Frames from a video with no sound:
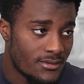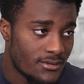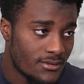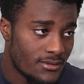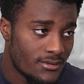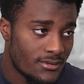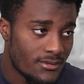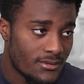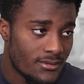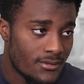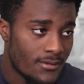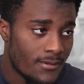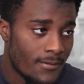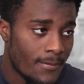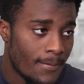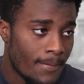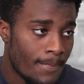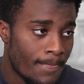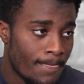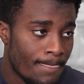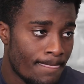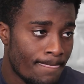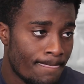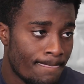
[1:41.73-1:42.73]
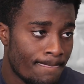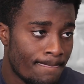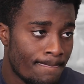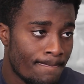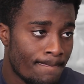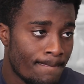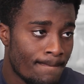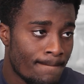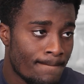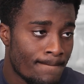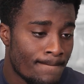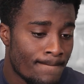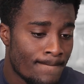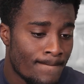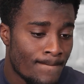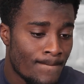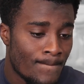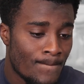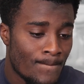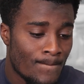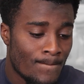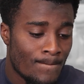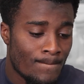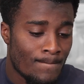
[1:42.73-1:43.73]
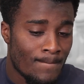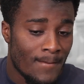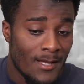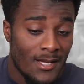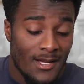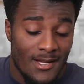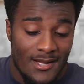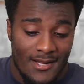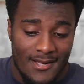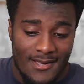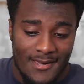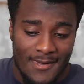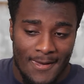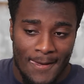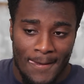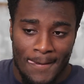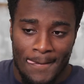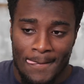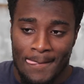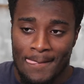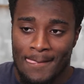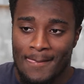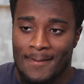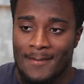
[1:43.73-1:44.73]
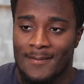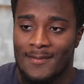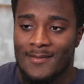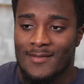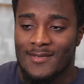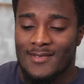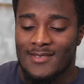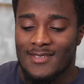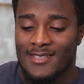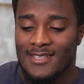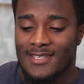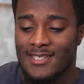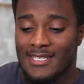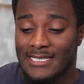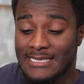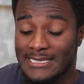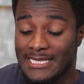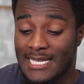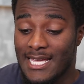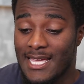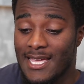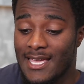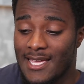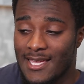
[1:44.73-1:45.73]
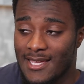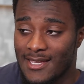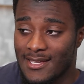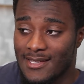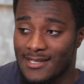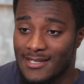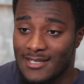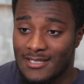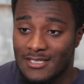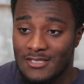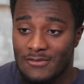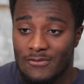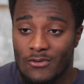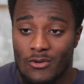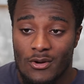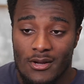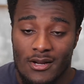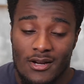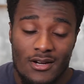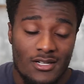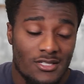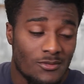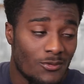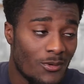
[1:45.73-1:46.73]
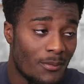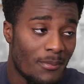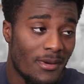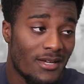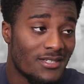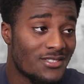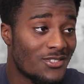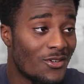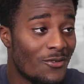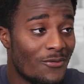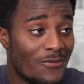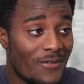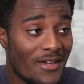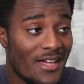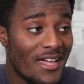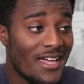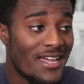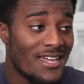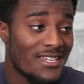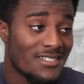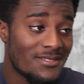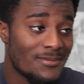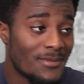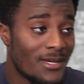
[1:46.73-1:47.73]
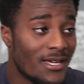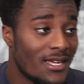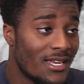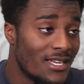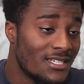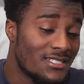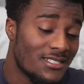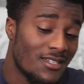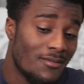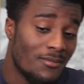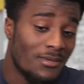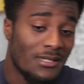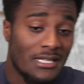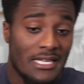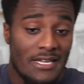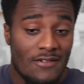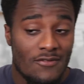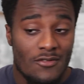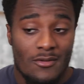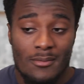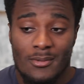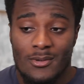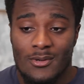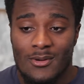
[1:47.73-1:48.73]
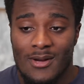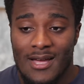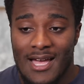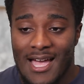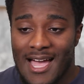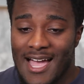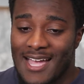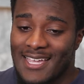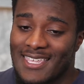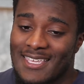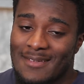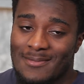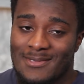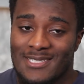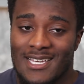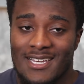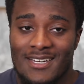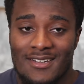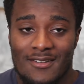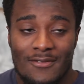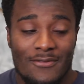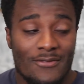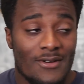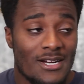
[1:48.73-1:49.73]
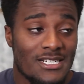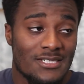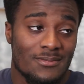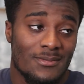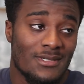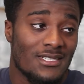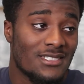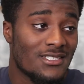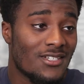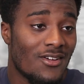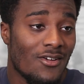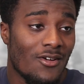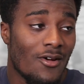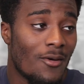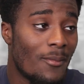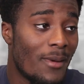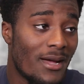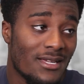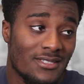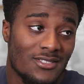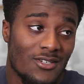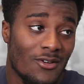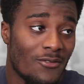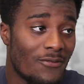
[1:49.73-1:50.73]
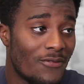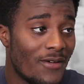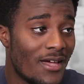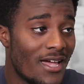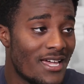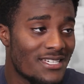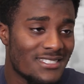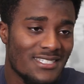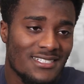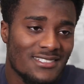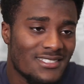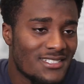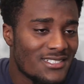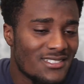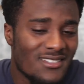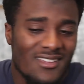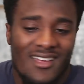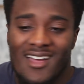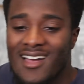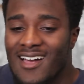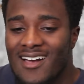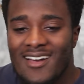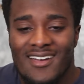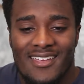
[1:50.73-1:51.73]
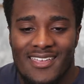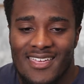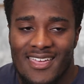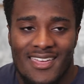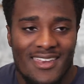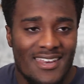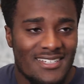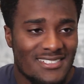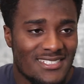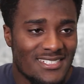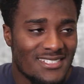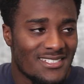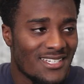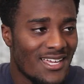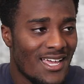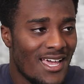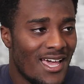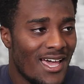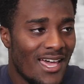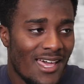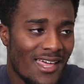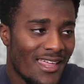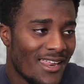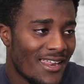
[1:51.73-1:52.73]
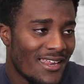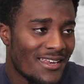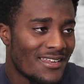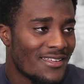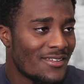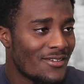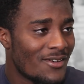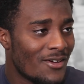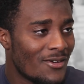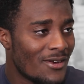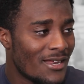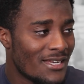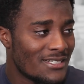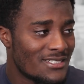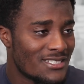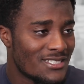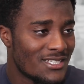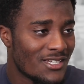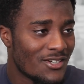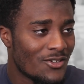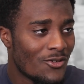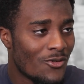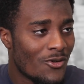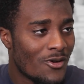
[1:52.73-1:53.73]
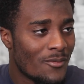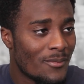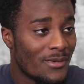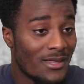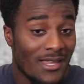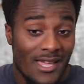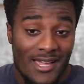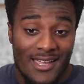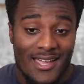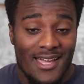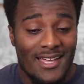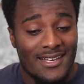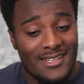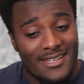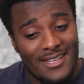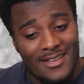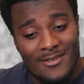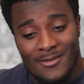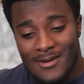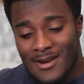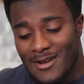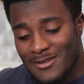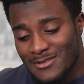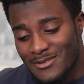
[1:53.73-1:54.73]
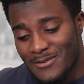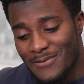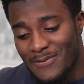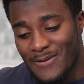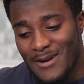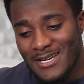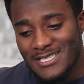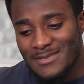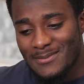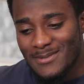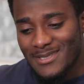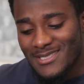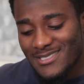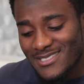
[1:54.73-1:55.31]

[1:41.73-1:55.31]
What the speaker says: Hard to believe this is it for you? Is it hard to believe? Is it hard to sink in? Or? Yeah, these 4 years went by so fast, man. It's unbelievable. I keep telling the freshmen it's gonna go by so fast. They just, they just ignore me like I did when I was a freshman.